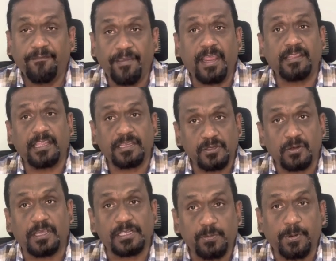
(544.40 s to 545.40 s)
where there is no
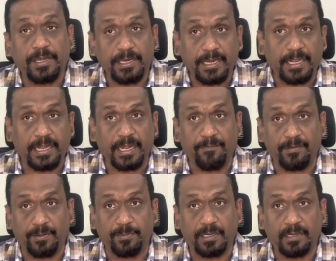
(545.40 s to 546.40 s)
corresponding entry
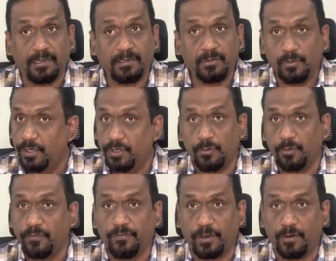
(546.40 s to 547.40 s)
available. You need to do the
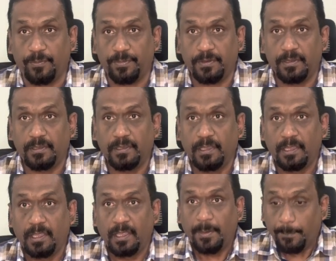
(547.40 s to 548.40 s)
follow-up.
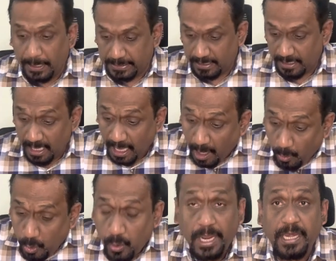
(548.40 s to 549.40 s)
But how
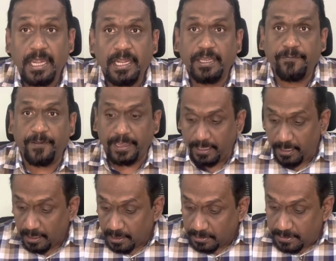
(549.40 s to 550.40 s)
do I identify
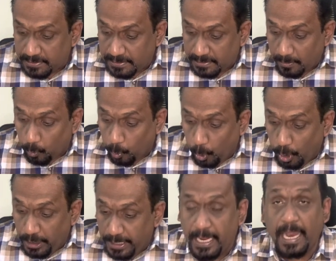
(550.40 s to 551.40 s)
this is the
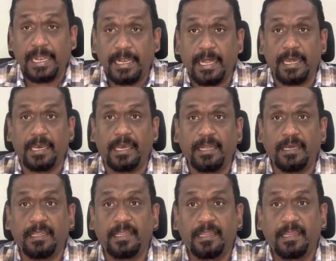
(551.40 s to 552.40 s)
only
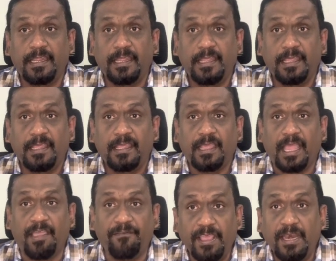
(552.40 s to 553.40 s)
100
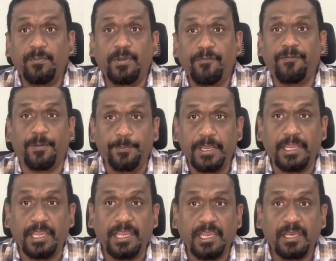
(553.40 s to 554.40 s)
available for
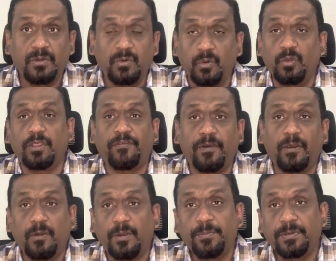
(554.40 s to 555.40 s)
me to do the
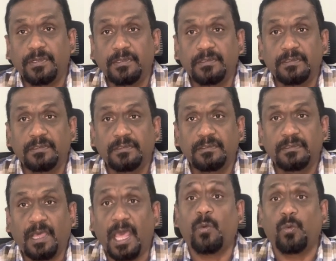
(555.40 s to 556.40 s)
follow-up,
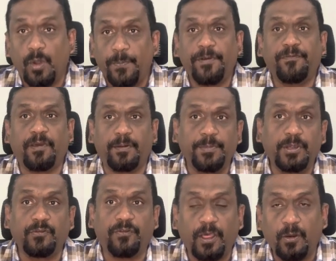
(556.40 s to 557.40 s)
or open for me to
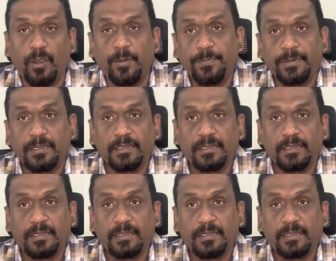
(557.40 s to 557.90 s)
follow up?